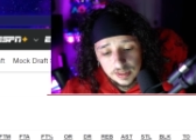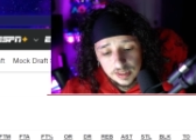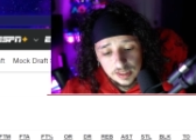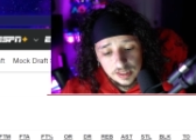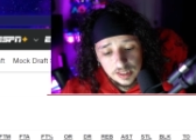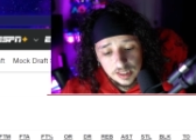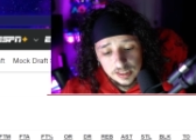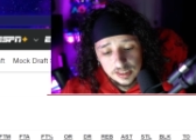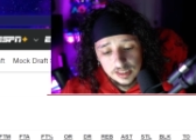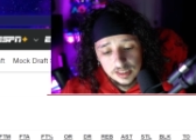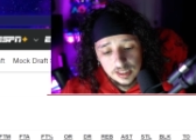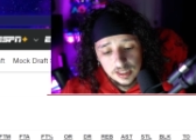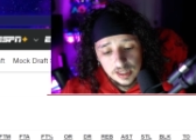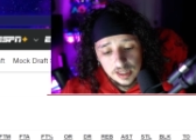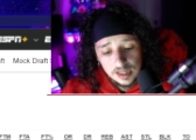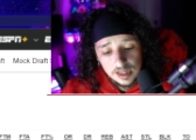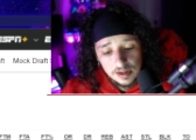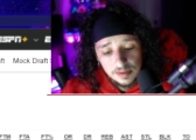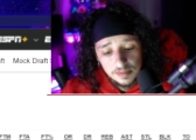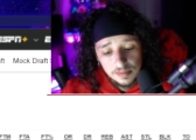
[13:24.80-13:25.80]
this
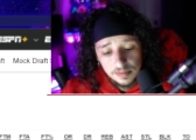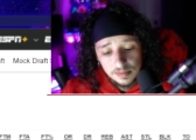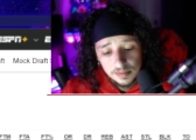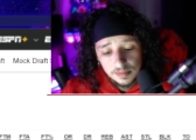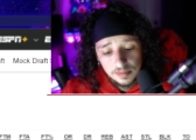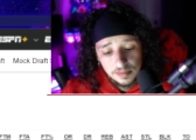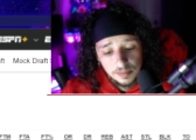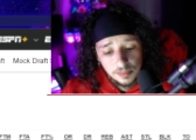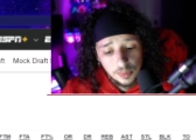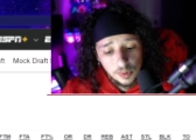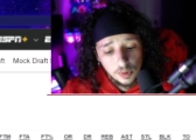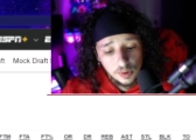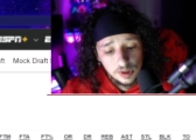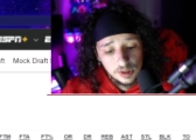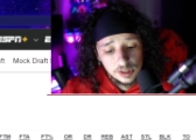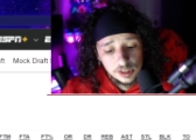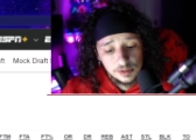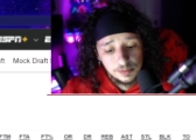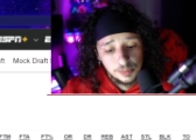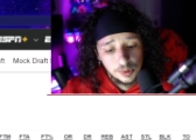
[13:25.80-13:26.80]
team,
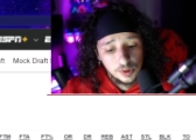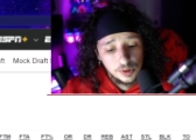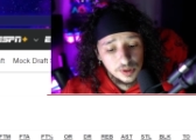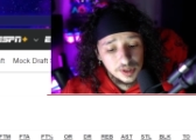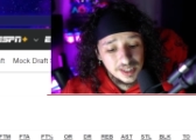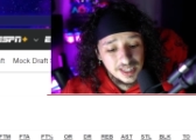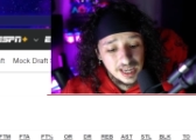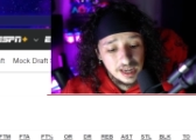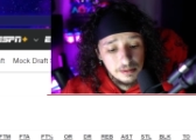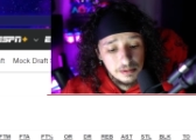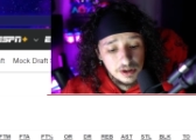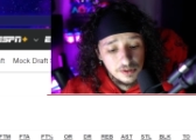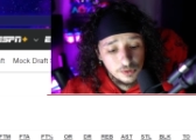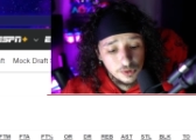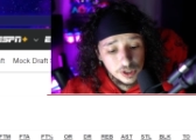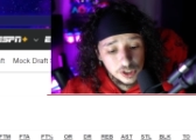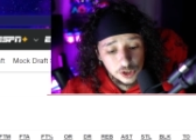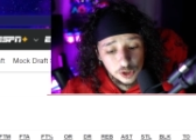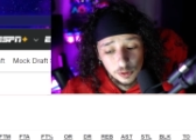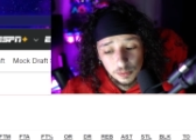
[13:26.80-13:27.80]
points per game
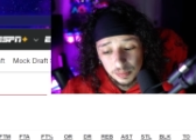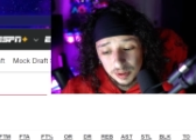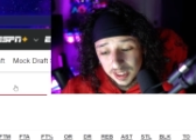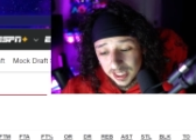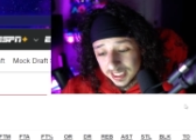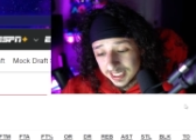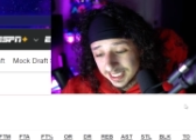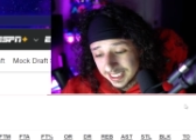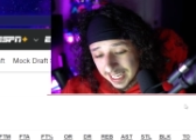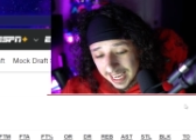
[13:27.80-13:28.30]
differential plus